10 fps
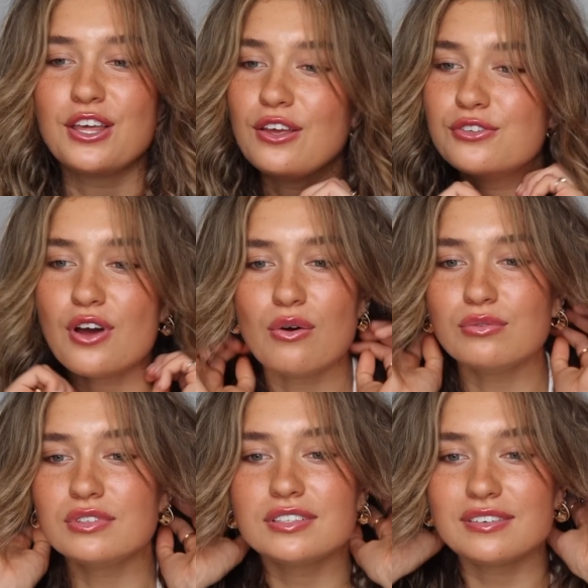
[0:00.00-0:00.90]
You
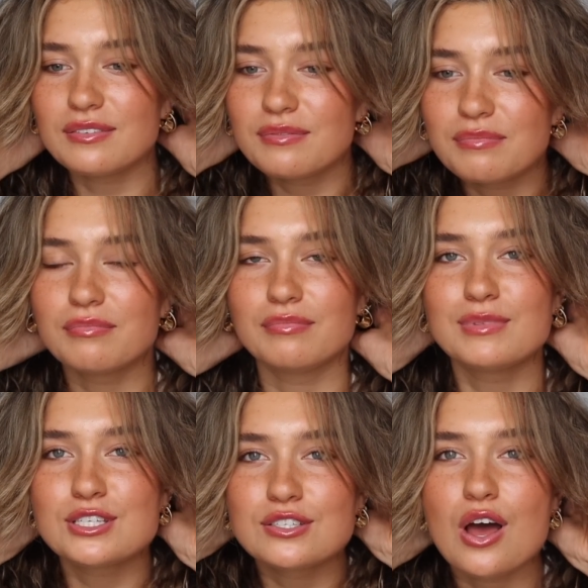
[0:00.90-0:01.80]
don't
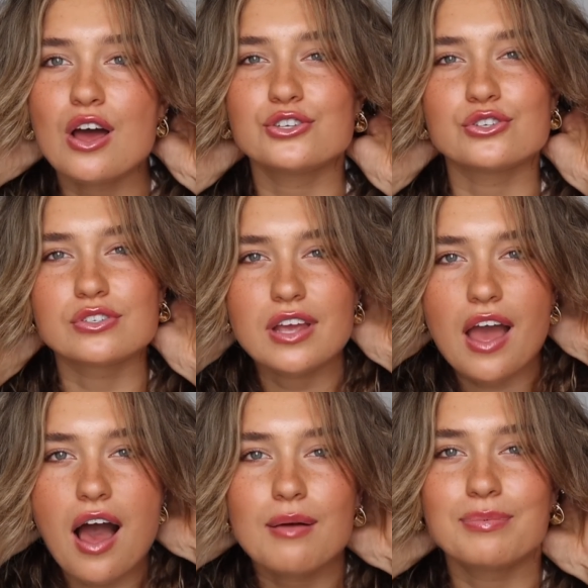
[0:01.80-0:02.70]
massage your
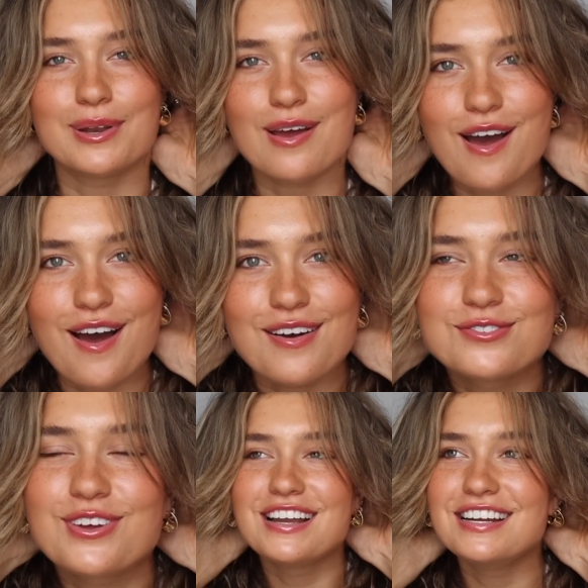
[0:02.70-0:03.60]
scalp
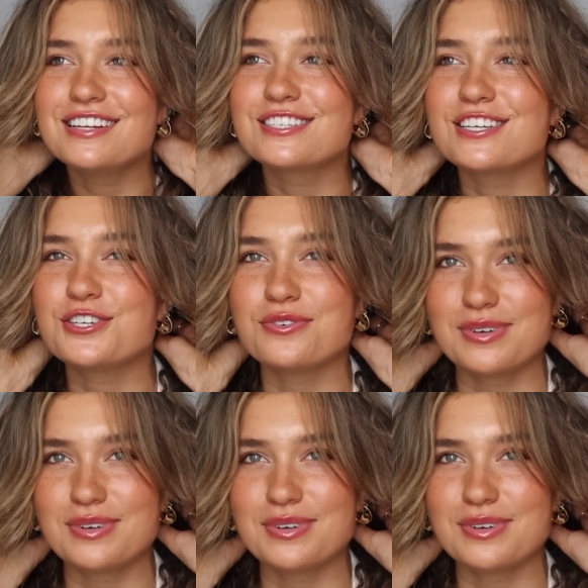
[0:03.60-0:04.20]
enough, and it is such a